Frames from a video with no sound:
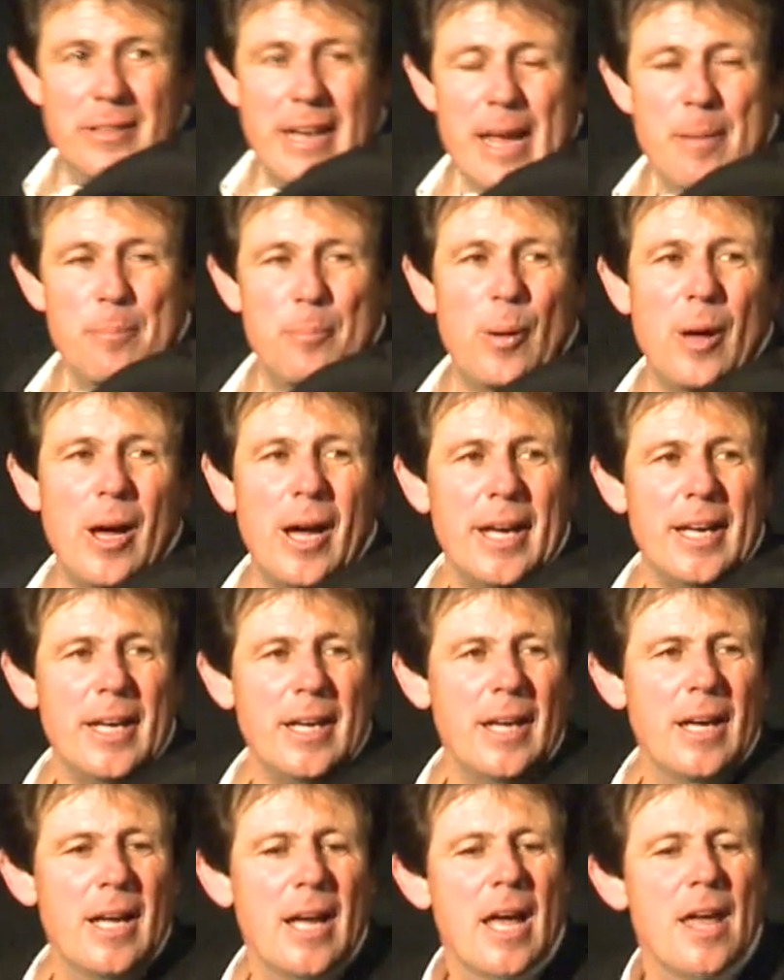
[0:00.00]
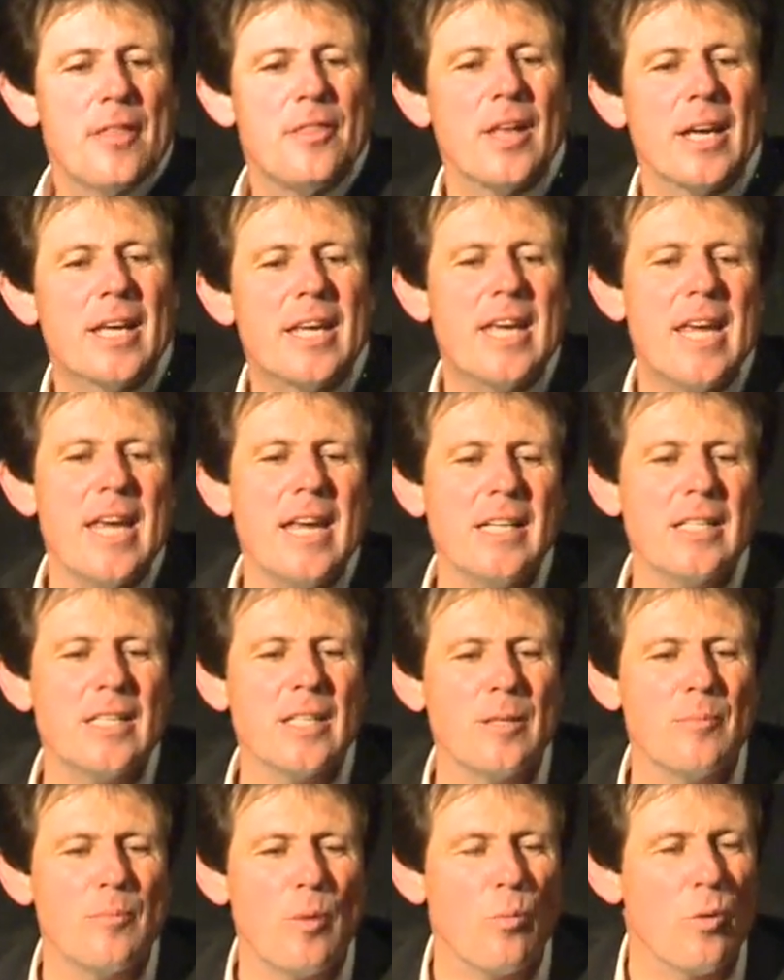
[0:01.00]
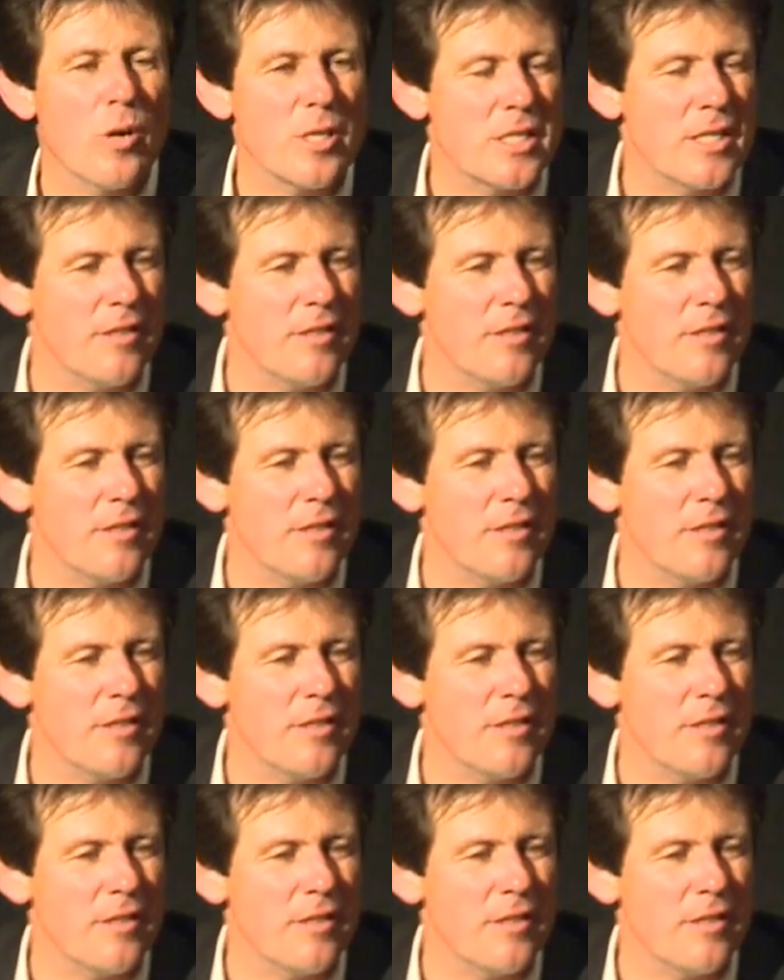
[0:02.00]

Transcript: empire, the kingdom was